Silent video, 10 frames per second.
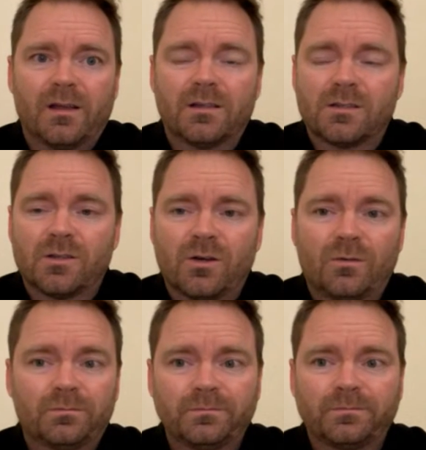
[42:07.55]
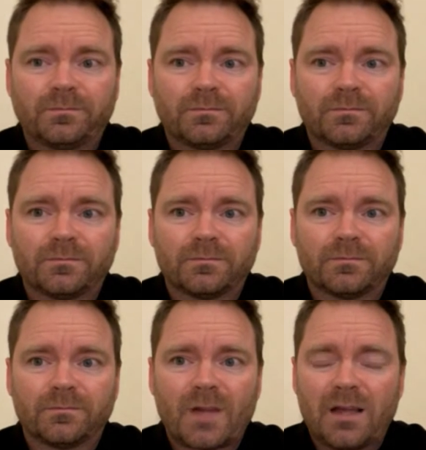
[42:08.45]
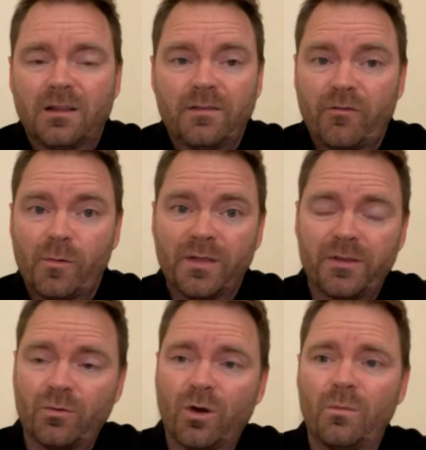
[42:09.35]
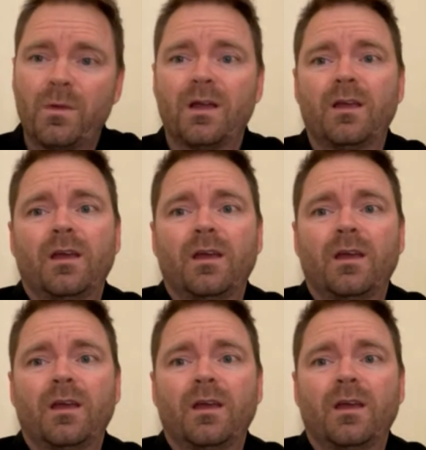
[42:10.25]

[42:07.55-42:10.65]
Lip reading: So I love every month in Rome.